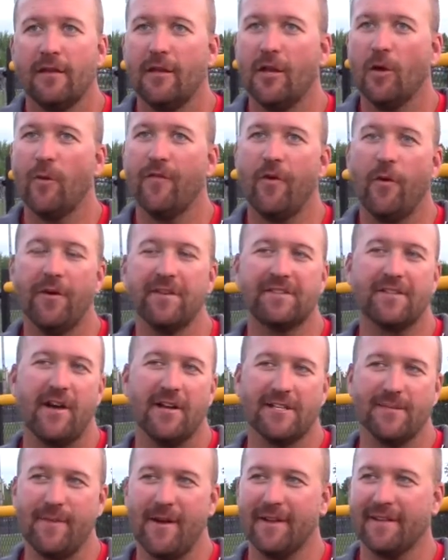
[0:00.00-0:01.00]
You know, we've always
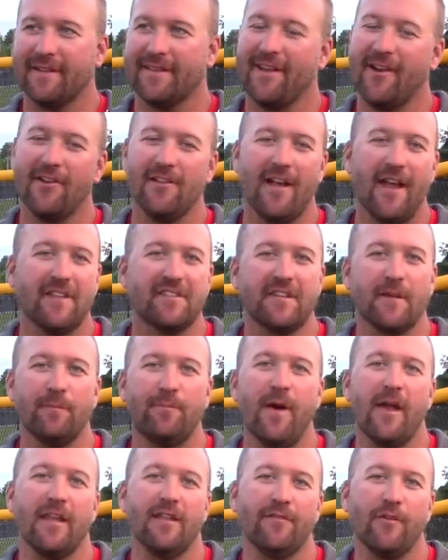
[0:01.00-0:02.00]
talked about Caroline is
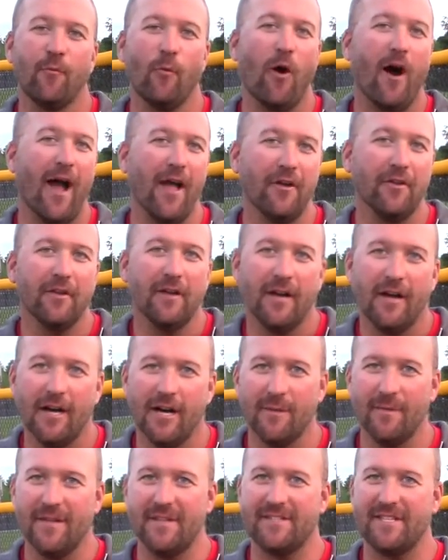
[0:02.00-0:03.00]
competitively wild.
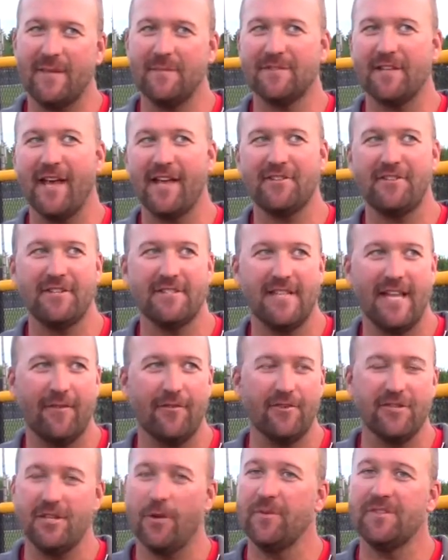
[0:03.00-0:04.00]
It seems like she's
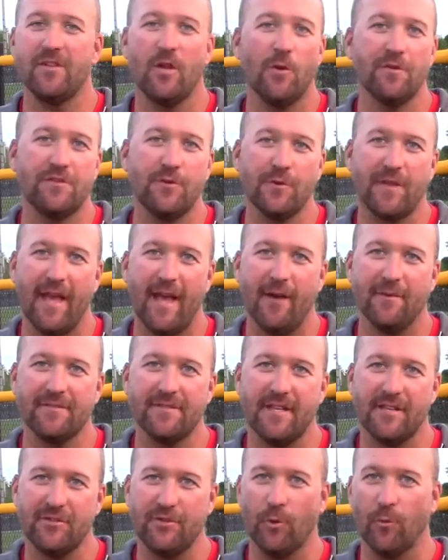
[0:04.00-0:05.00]
always an 0-2
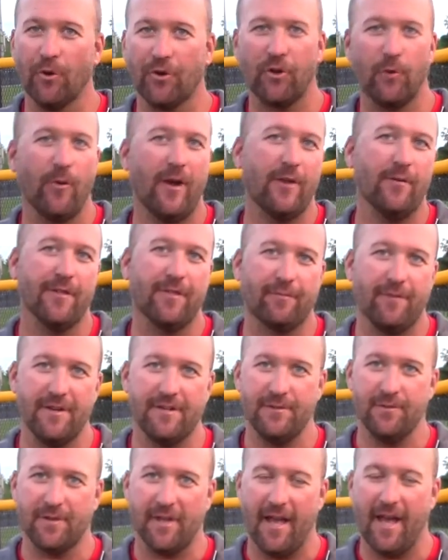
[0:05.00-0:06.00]
count, and she'll work her way to a
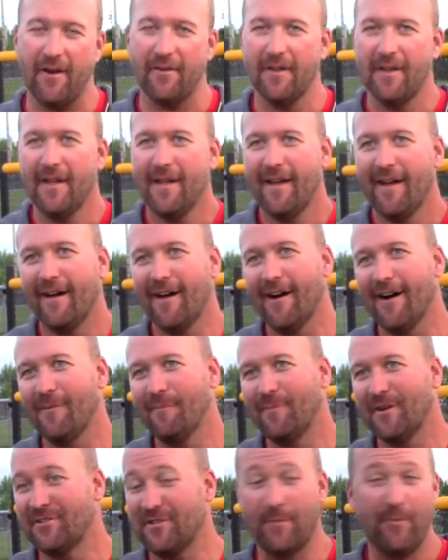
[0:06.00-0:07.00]
3-2
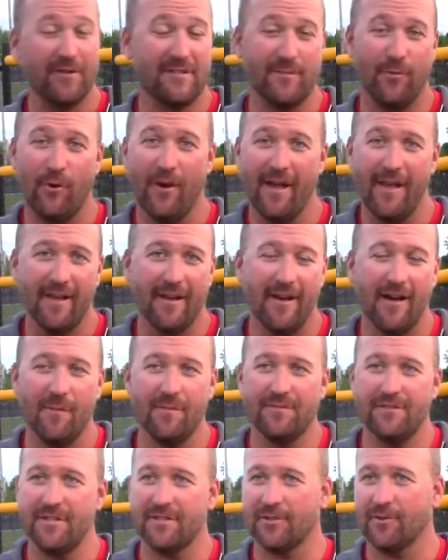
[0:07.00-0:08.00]
count. But she puts them away.
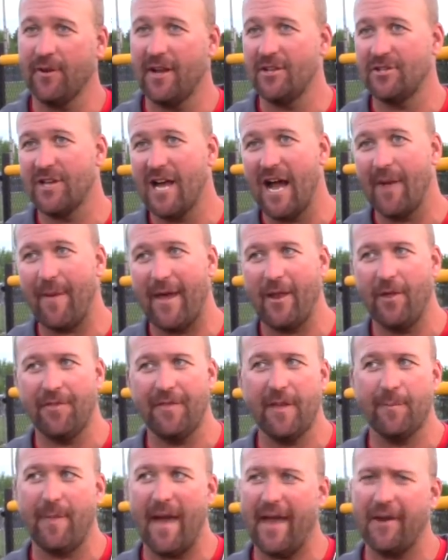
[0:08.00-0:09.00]
She does a great job. I don't
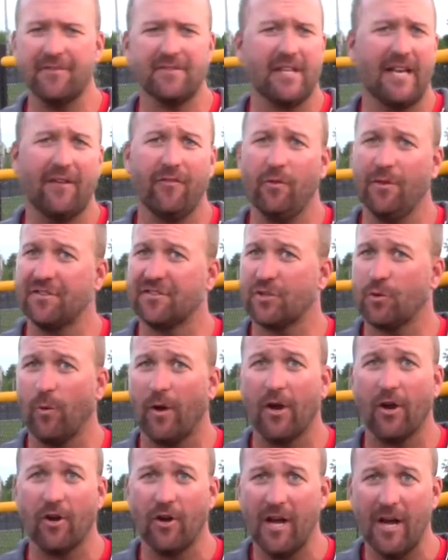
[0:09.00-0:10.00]
think batters can ever really
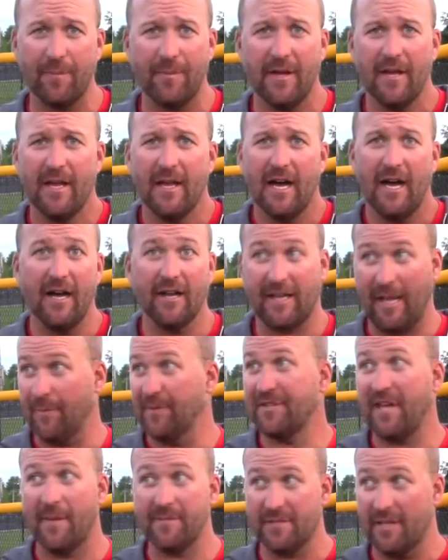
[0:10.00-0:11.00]
square her up. A
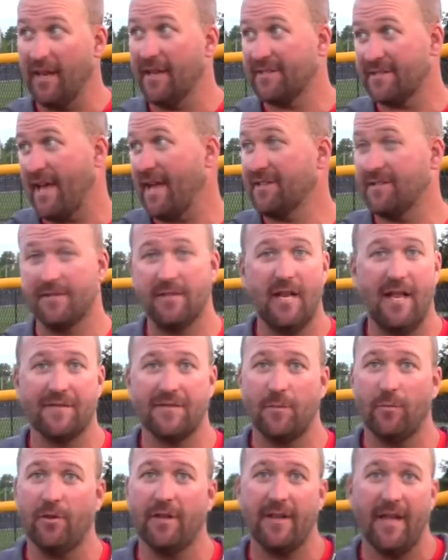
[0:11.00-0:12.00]
couple times Lenox actually did have
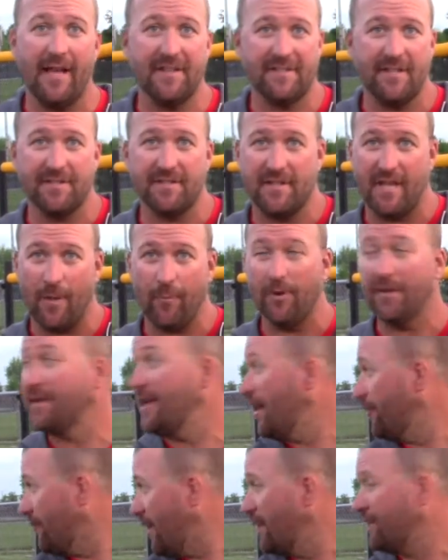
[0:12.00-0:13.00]
some really nice hits tonight, one
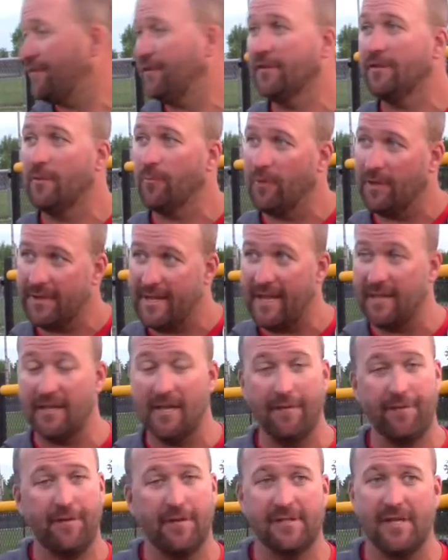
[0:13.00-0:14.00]
down right field and one down
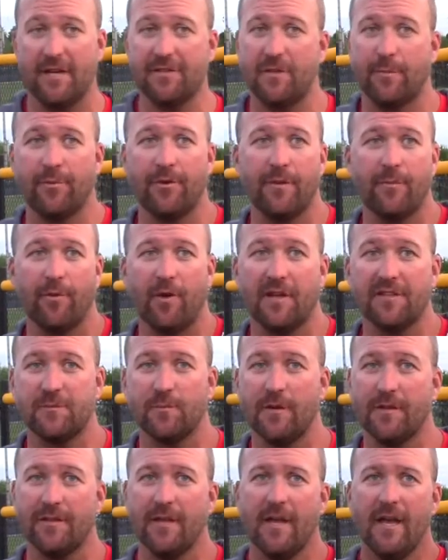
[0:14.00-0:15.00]
left field. I was actually pretty impressed
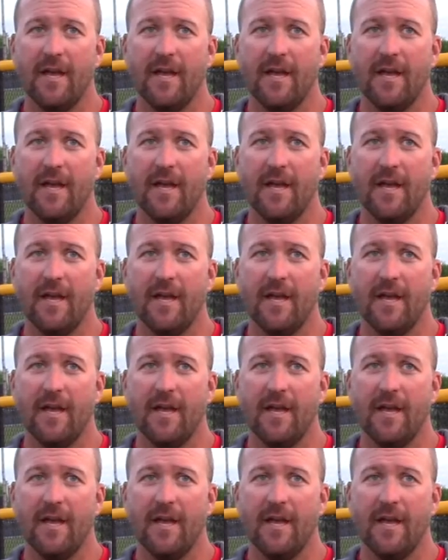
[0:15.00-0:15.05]
with.